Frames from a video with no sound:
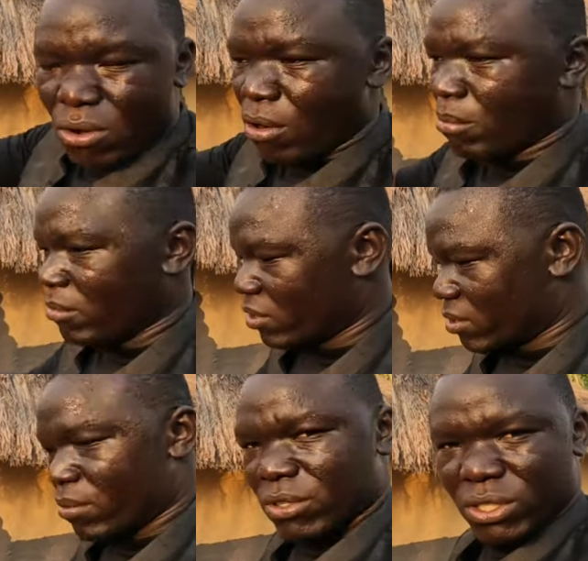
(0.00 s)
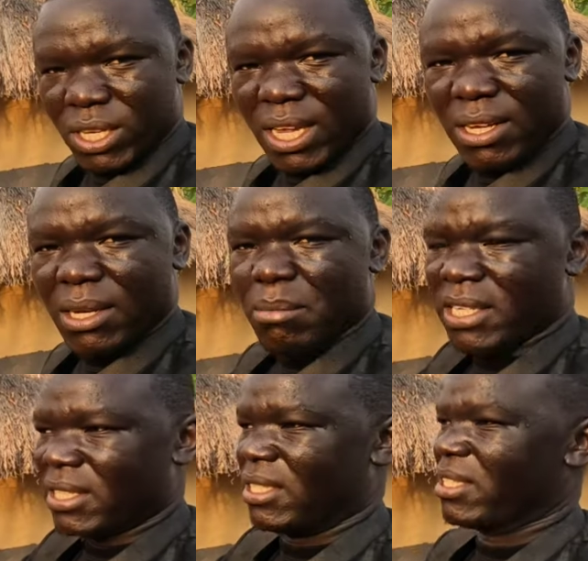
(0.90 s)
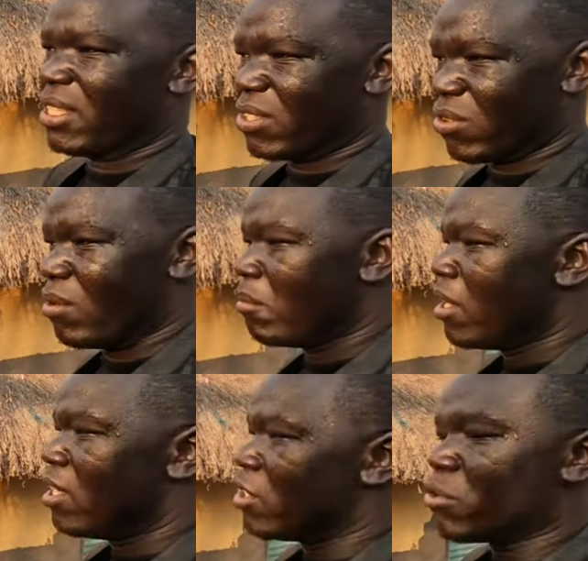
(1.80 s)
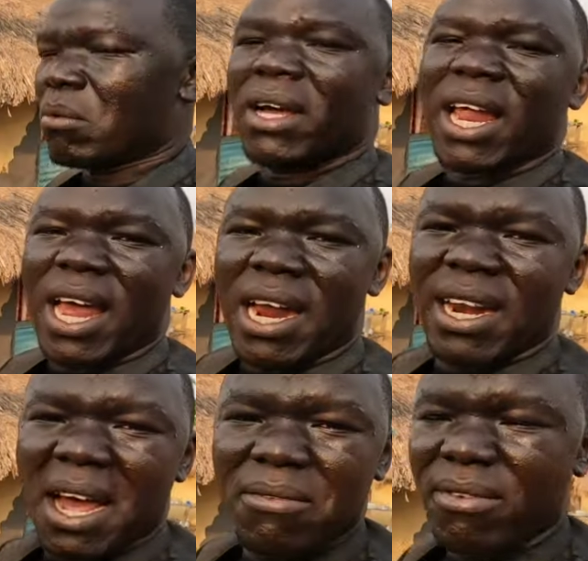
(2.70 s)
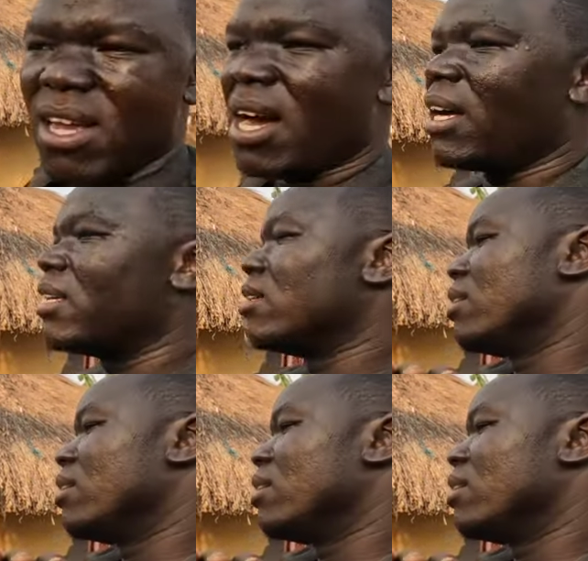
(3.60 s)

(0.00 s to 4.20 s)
home. So it was staying in my sister's home. So when I arrived here,